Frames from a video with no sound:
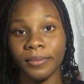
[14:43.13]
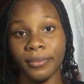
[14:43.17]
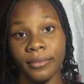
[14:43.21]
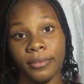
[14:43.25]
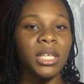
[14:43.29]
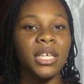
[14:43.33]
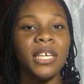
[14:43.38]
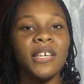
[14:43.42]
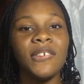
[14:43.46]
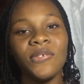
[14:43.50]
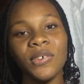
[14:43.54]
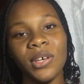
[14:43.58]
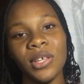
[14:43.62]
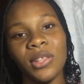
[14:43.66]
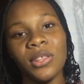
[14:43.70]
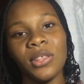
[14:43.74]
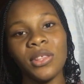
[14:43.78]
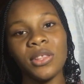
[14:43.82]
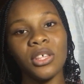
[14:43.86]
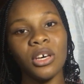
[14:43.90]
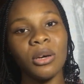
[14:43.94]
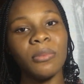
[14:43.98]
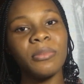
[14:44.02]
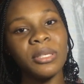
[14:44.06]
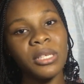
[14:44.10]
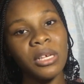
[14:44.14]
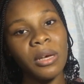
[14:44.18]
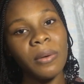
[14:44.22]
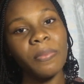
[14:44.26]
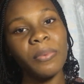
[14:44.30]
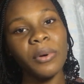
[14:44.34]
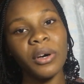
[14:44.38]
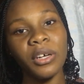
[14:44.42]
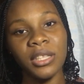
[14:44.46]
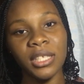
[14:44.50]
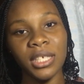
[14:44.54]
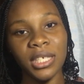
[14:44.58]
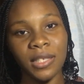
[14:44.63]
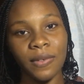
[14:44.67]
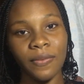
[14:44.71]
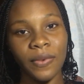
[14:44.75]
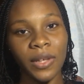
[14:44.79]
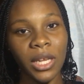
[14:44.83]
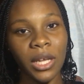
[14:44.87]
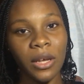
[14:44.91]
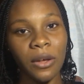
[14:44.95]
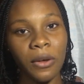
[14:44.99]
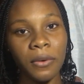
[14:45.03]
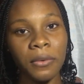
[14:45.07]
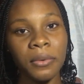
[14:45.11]
Leave a thumbs up on this
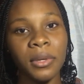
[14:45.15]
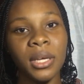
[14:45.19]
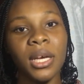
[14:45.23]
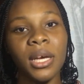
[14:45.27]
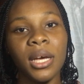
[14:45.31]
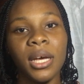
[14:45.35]
video.